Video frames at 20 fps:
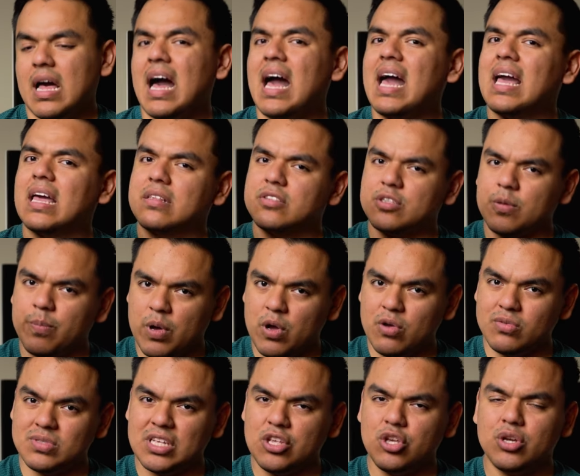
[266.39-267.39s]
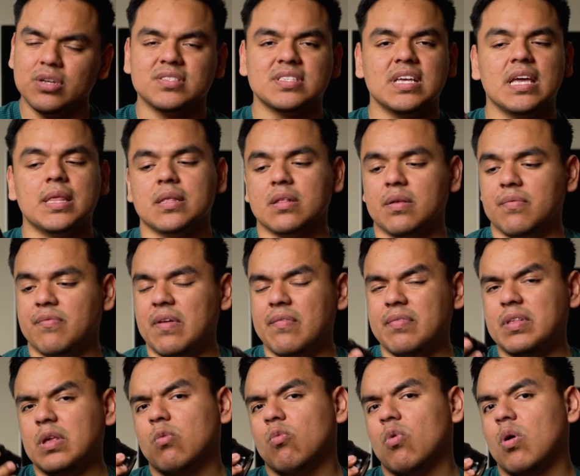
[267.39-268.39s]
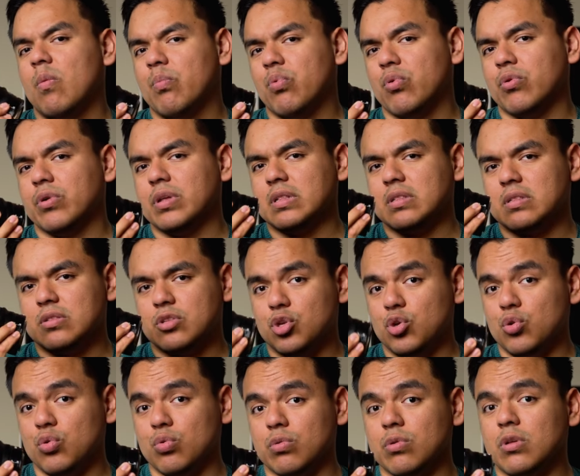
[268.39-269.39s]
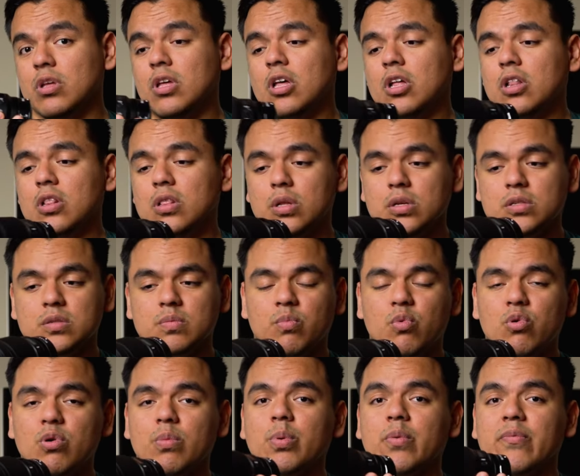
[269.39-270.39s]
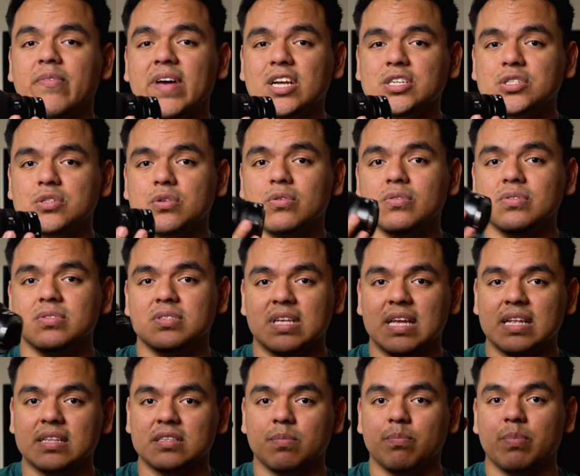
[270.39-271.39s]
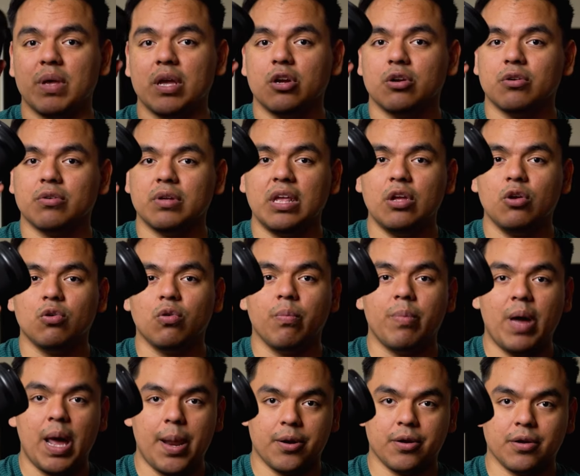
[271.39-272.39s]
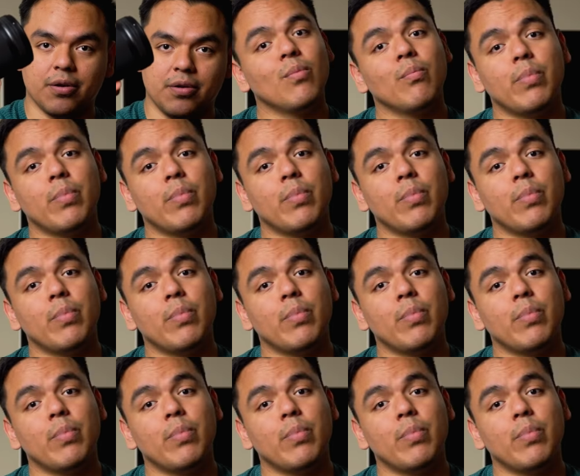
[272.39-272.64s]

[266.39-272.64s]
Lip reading: I suppose that you could say that the 50 1.2 looks more professional since bigger equal better,